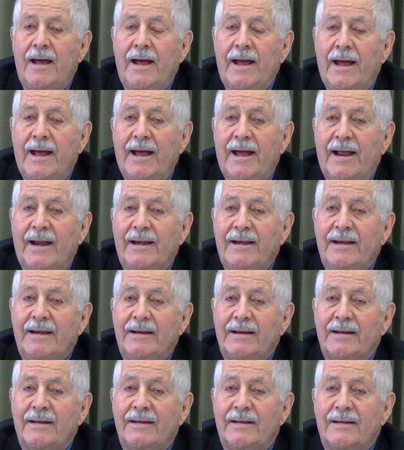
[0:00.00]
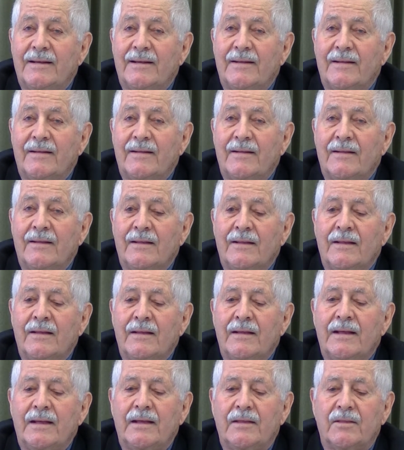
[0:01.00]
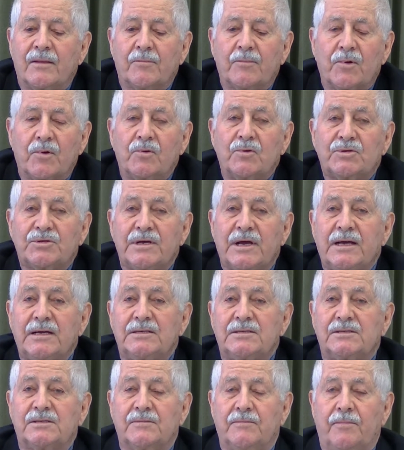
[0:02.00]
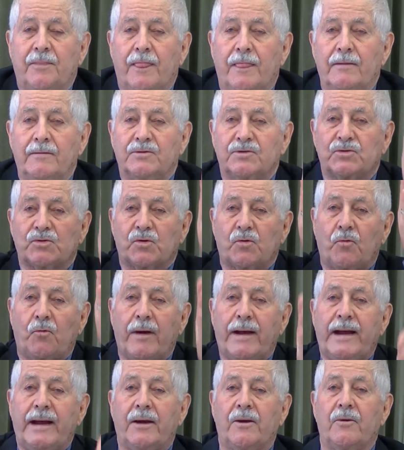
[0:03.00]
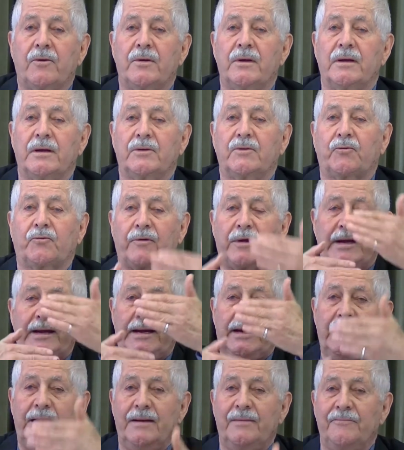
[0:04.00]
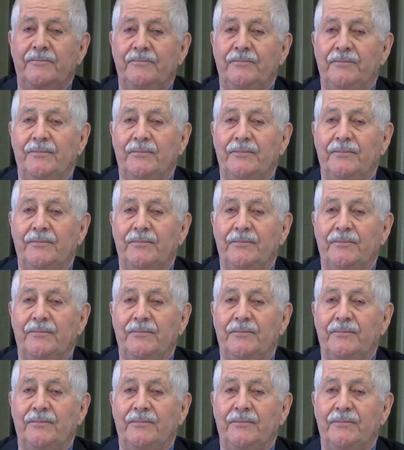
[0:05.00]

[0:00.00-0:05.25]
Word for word: and in the process squared a tree